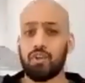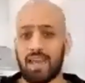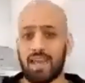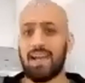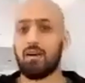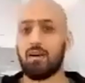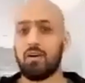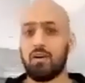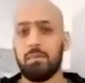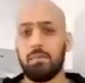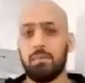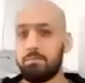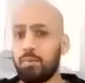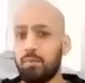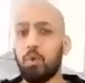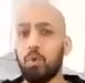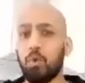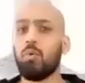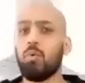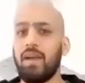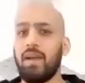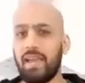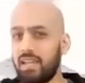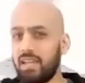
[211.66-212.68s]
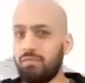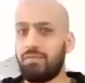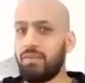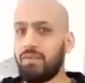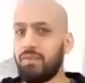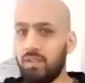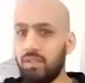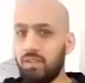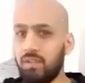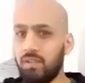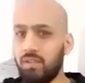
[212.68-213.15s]
out and bought
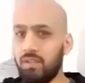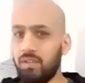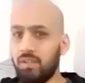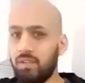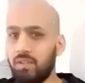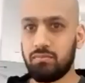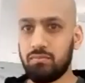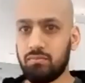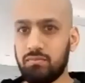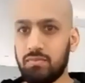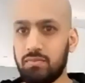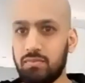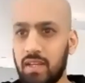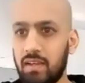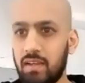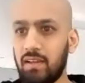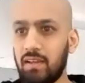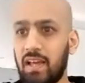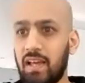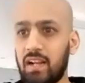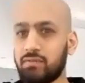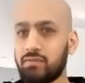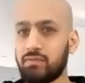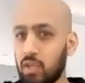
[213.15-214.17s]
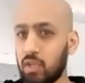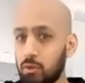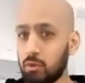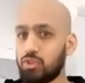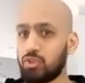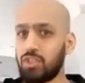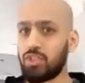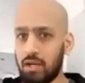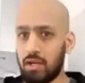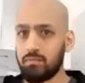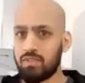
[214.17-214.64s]
anything new, yeah? And I've told
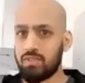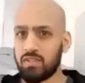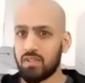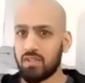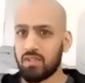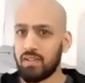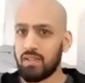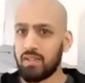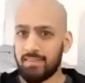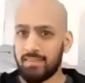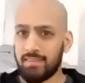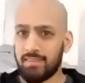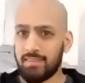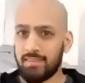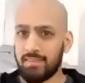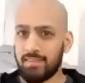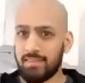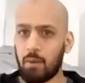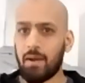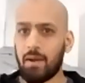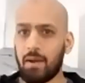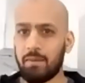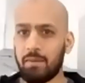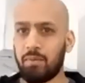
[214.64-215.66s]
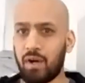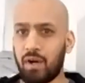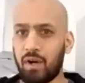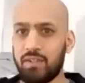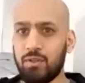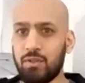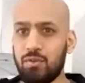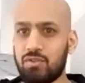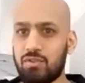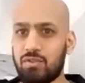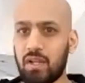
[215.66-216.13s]
Shams, don't go out and buy
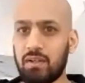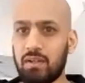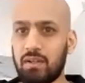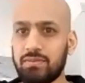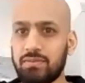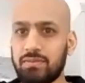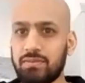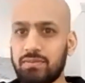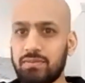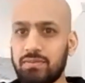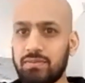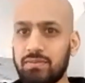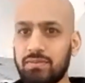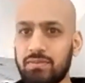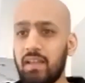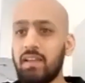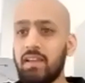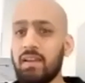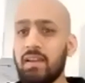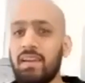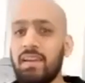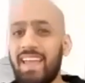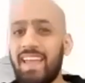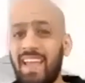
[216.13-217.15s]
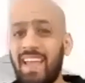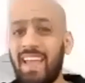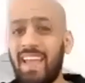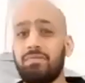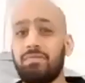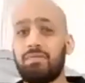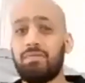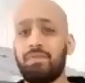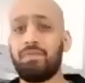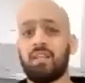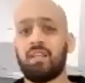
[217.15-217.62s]
new stuff, okay?
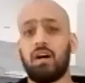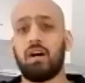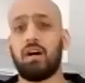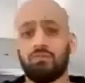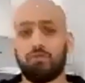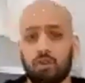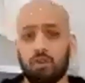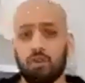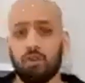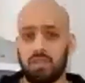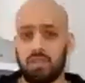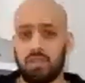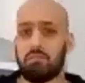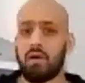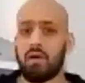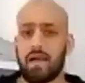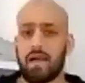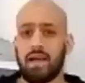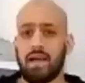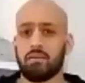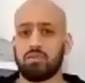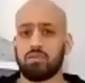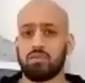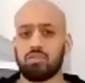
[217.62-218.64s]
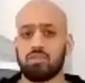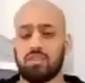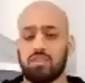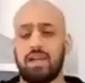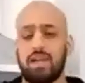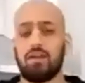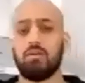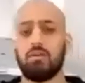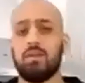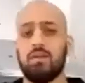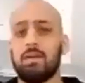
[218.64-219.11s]
Everything that I've got is in my house.
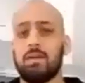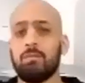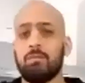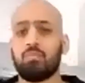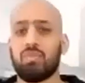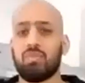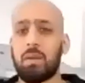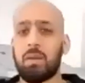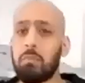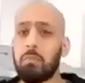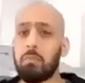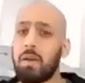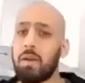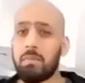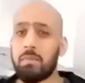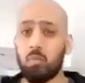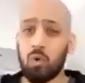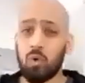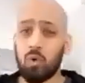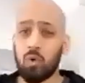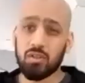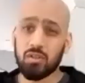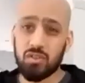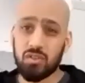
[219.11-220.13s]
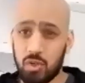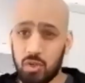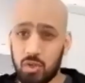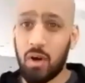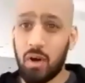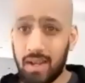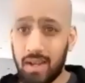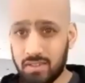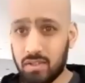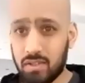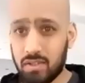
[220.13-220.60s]
Now, there might be one or two
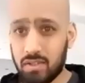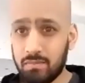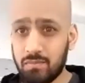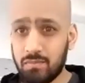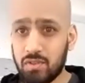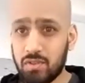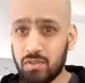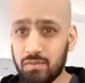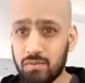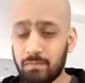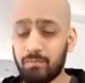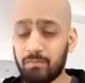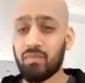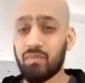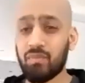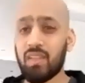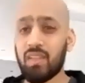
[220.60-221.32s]
items